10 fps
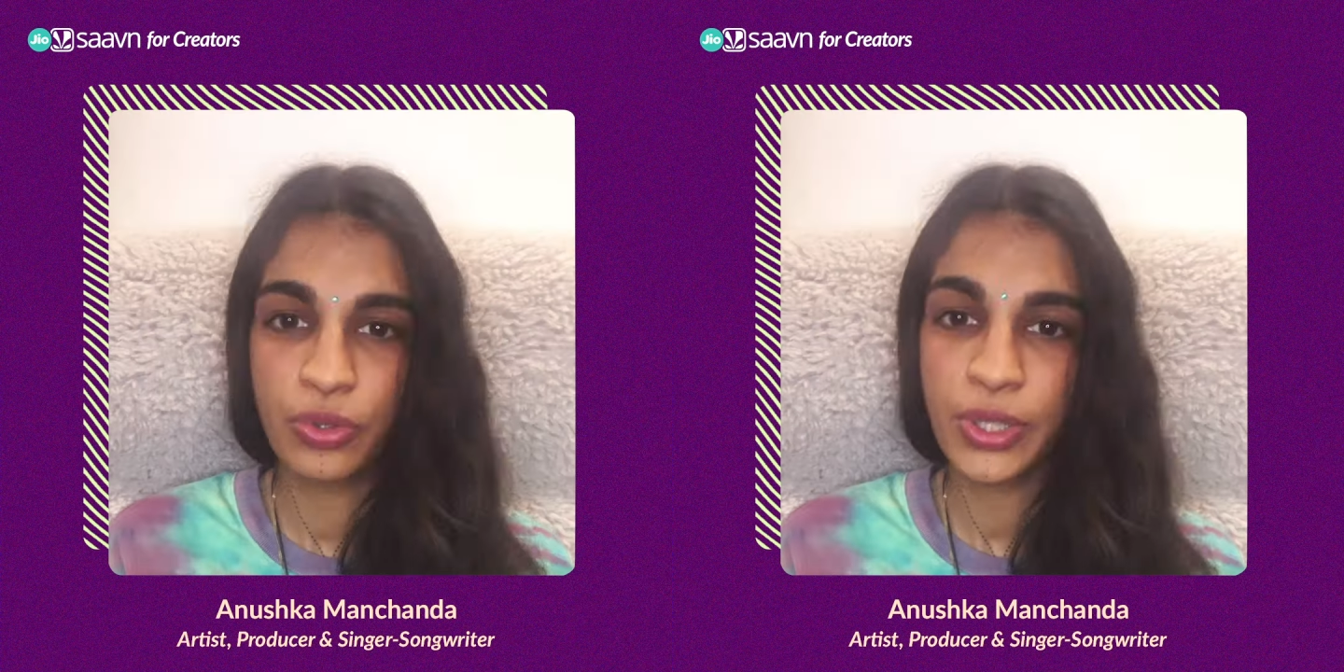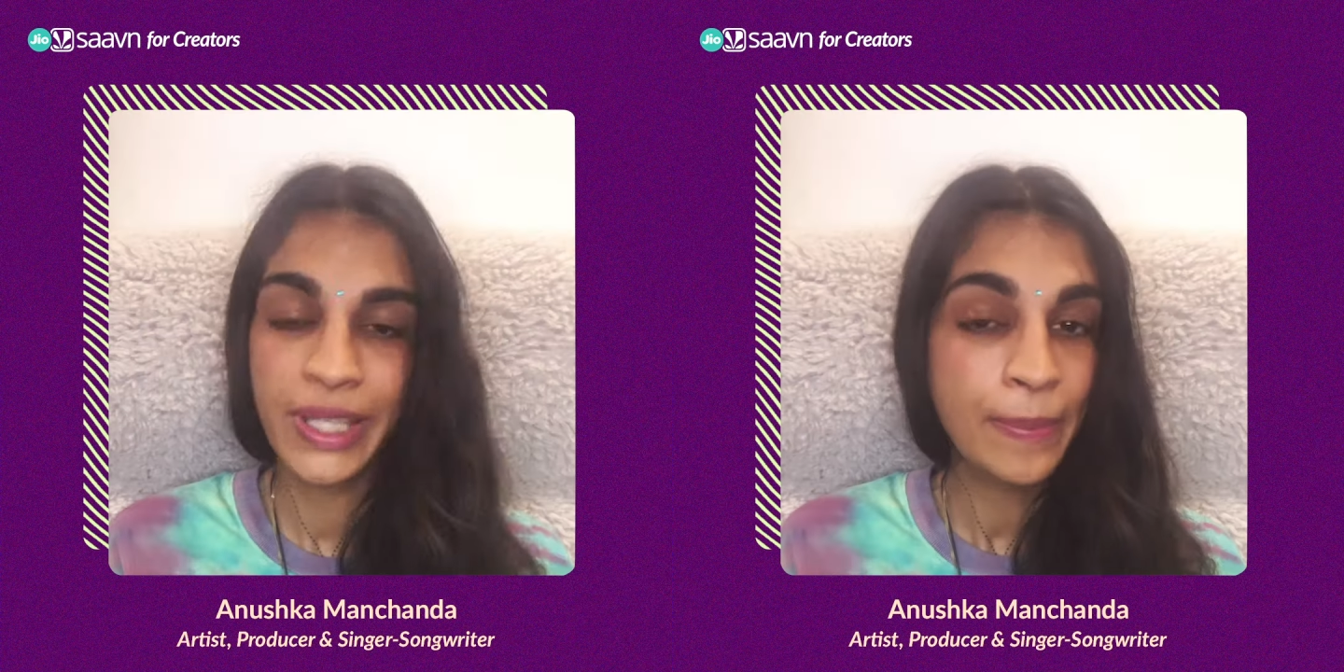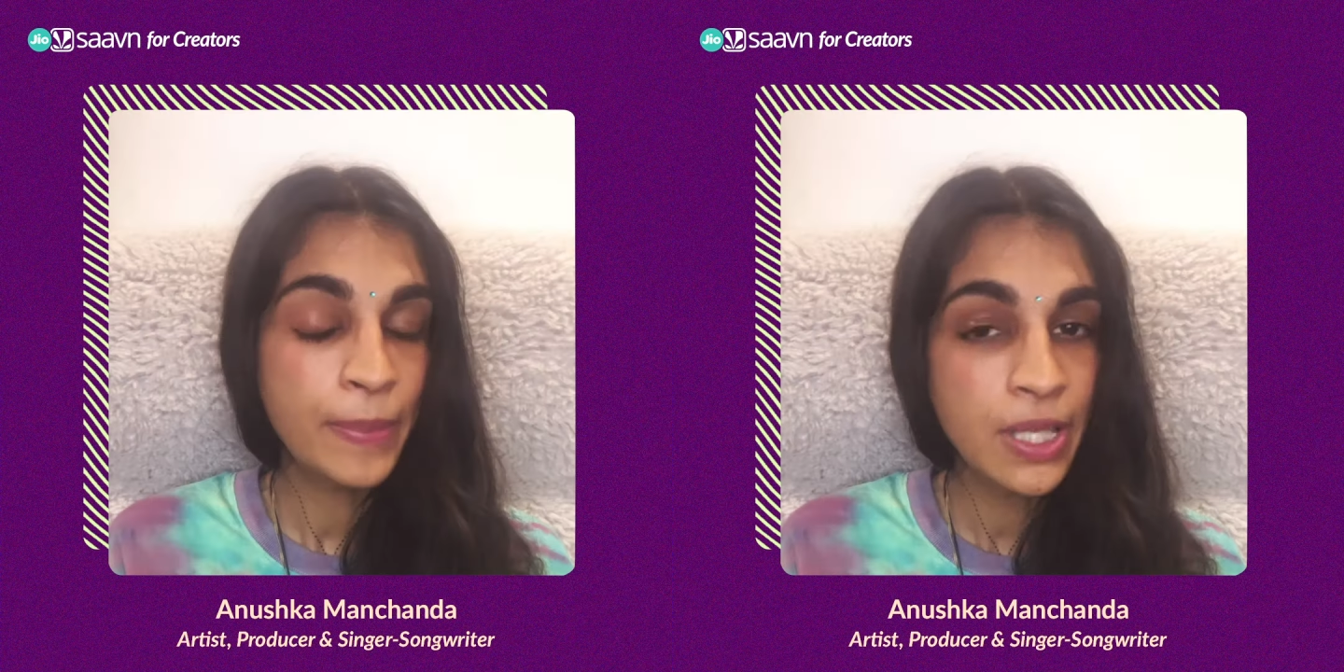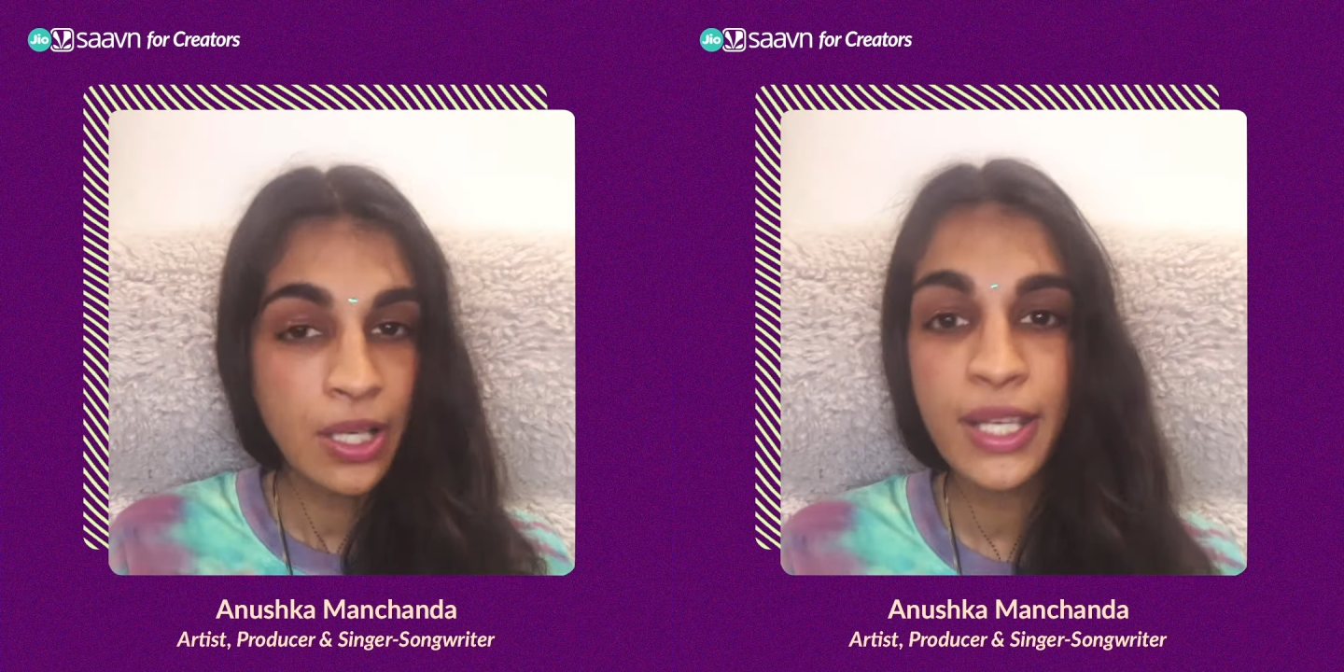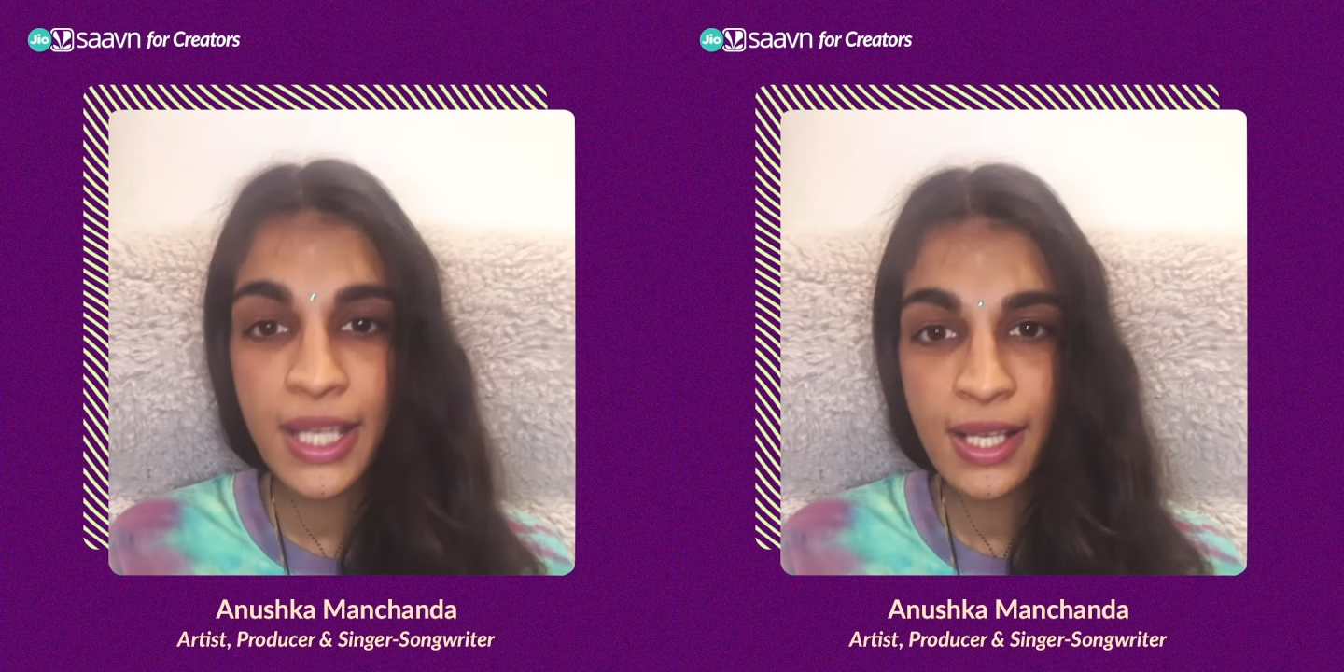Keep
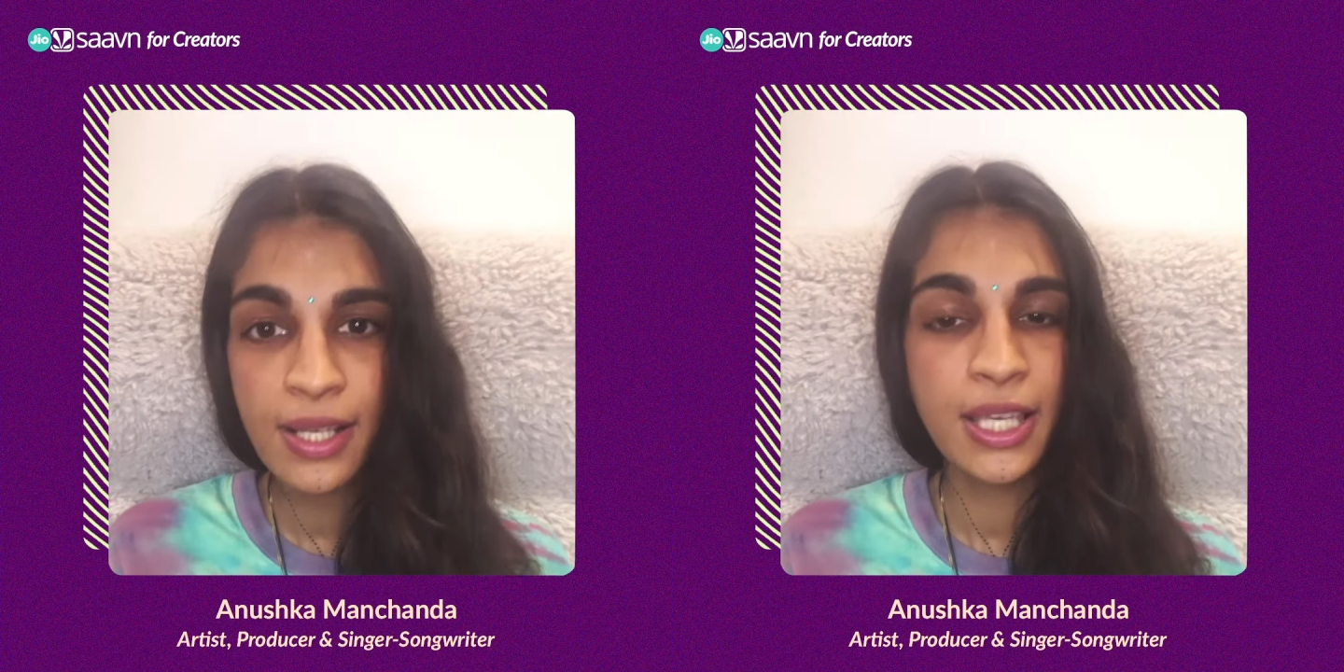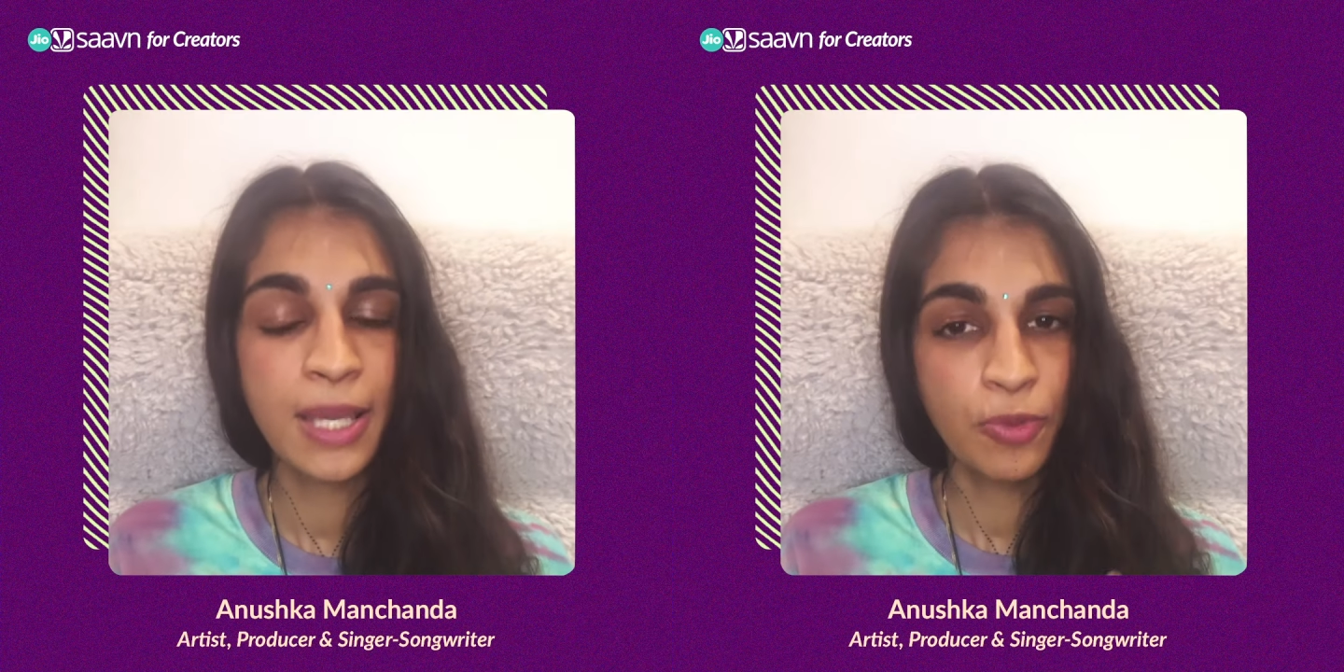learning, keep